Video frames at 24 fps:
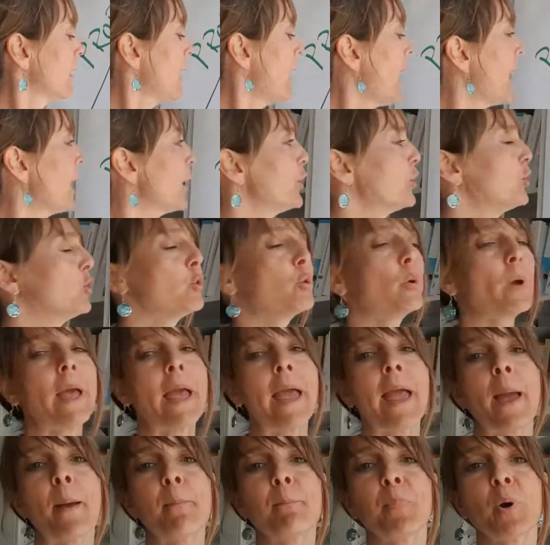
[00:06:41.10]
how do you
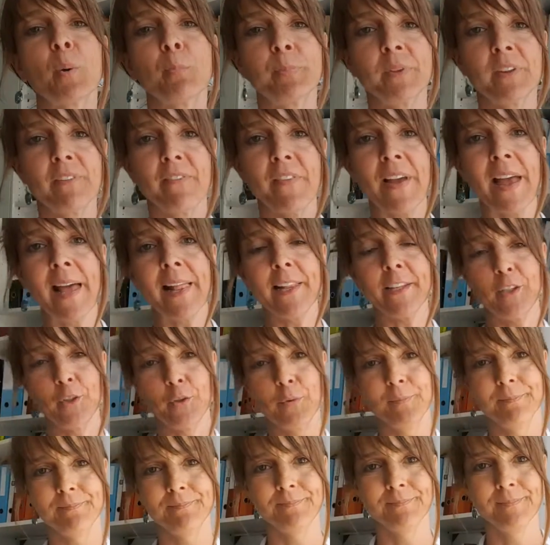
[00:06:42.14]
amp up the value?
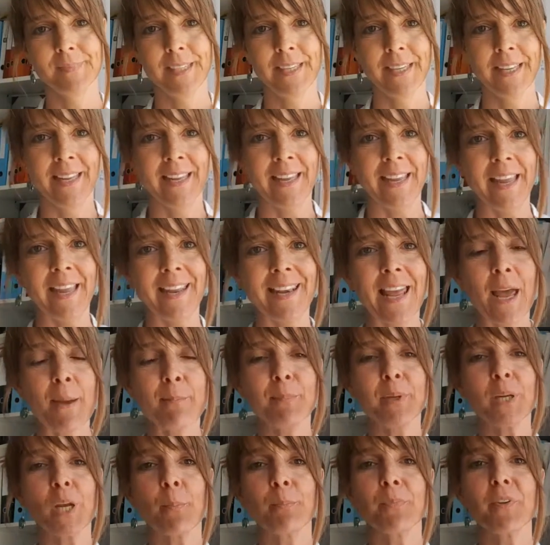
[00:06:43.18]
And
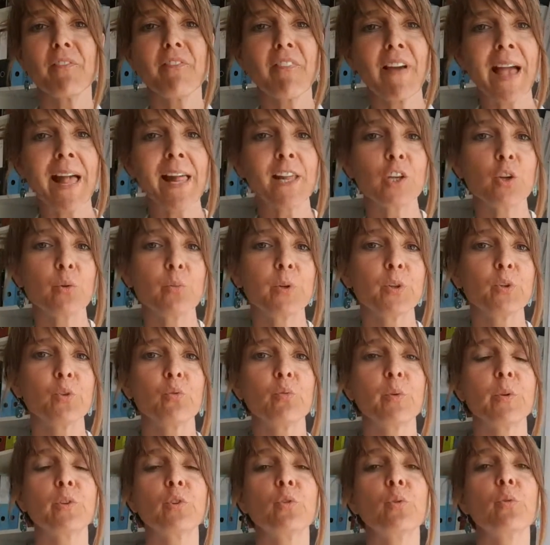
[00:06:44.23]
amping up the value we do
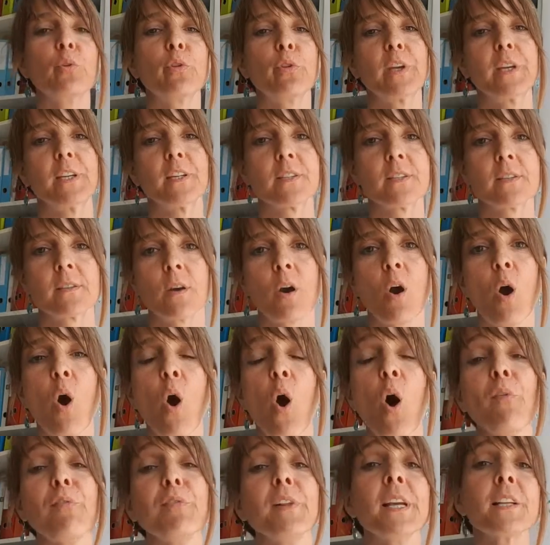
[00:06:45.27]
with 2 things,
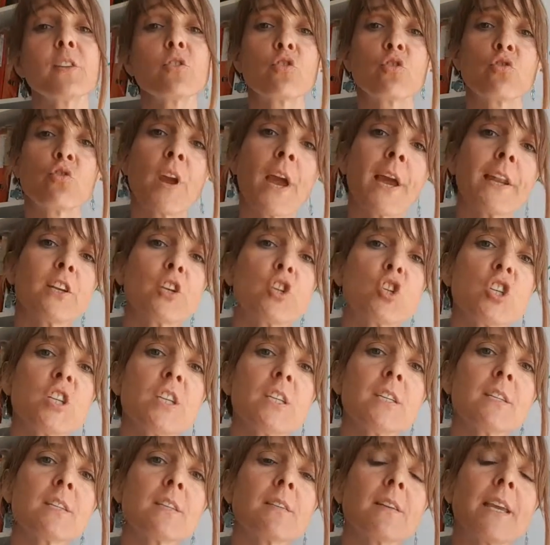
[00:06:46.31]
offline
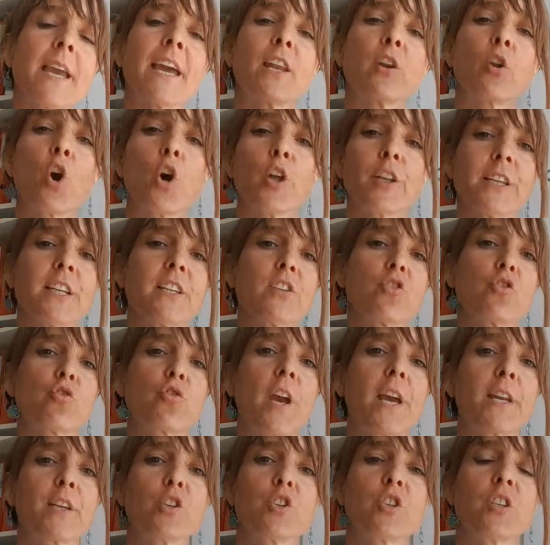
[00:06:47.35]
strategies and online
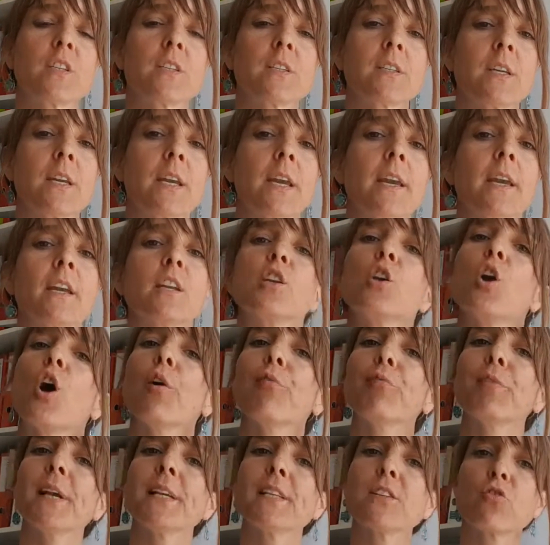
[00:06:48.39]
strategies. The
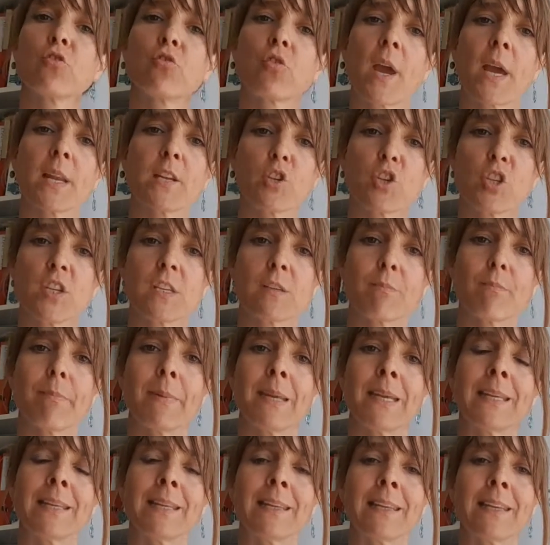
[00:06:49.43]
offline strategy is
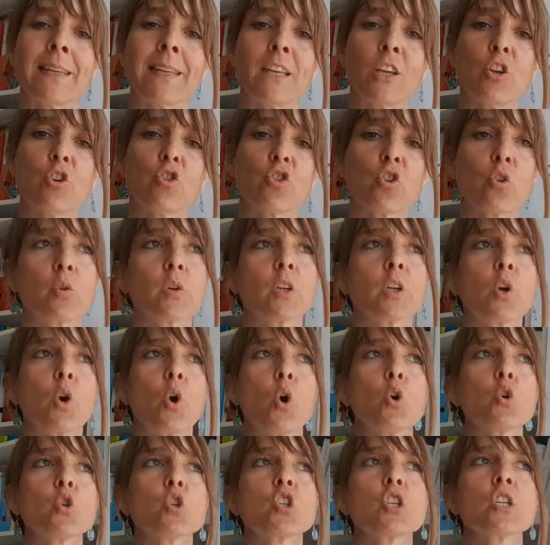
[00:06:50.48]
mainly showing
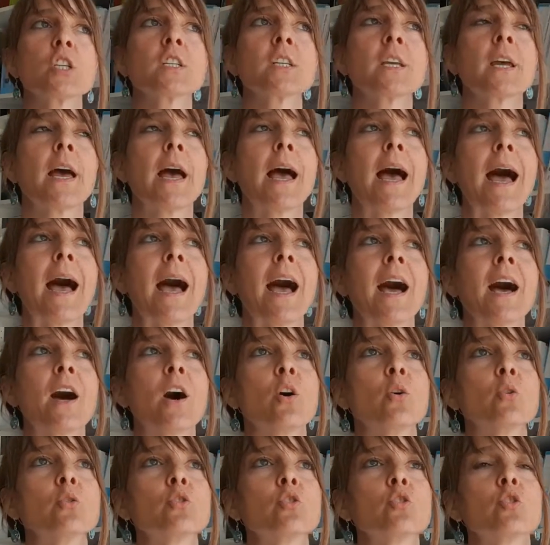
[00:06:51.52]
coaches
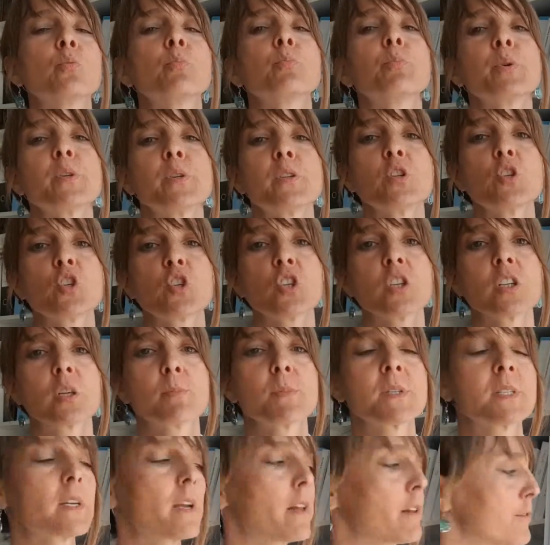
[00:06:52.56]
how to position
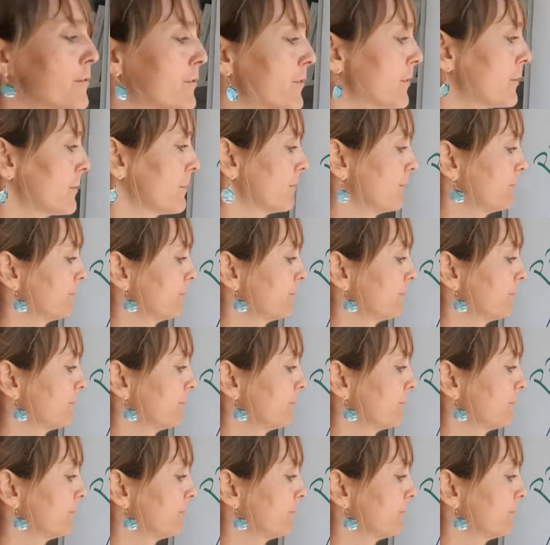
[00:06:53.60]
themselves